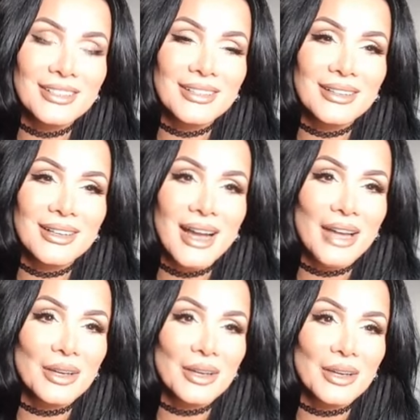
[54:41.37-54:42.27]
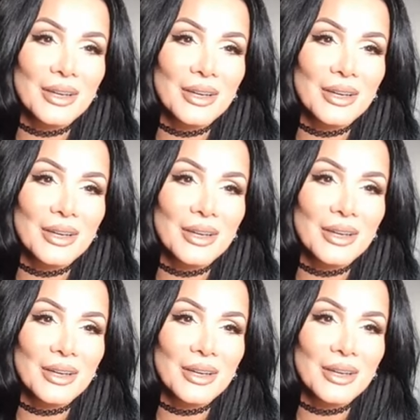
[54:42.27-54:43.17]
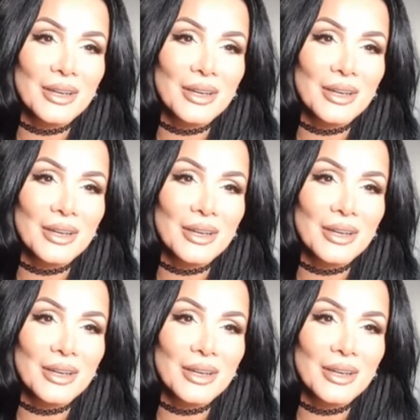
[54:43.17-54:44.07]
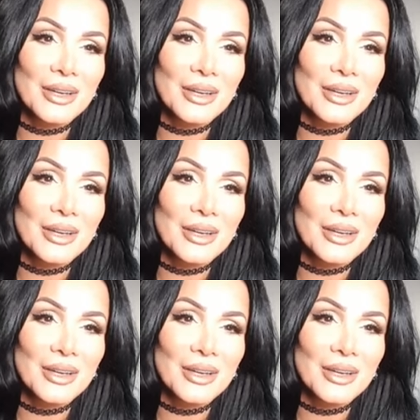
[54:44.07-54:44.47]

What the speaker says: (silence)